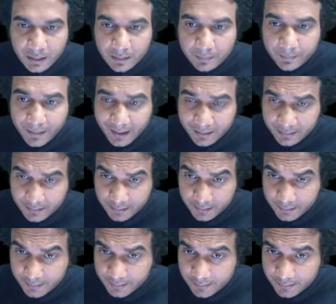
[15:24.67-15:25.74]
But
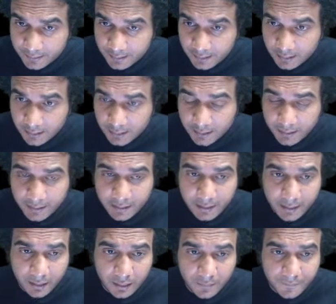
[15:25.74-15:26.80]
the degree
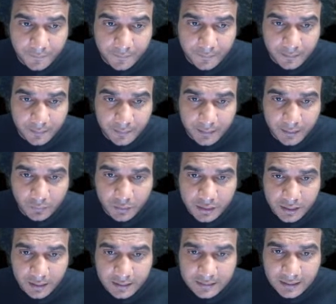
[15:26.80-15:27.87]
of the
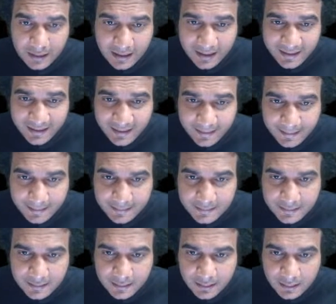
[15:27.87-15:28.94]
equation is
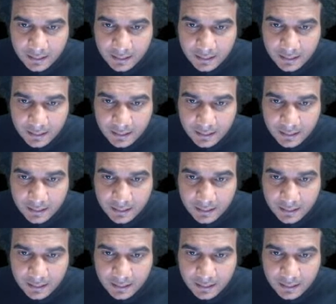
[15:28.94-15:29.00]
highest